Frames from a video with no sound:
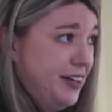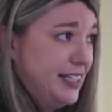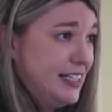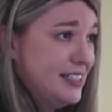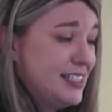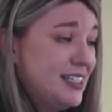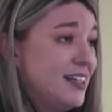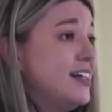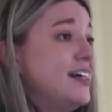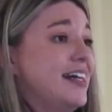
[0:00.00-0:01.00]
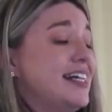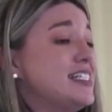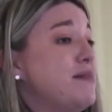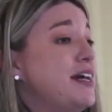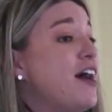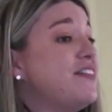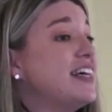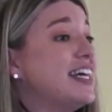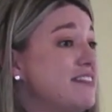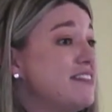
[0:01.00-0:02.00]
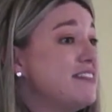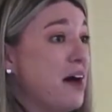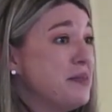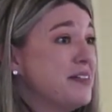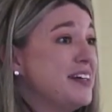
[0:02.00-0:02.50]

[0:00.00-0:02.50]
irritants. It doesn't mean you have to give them up.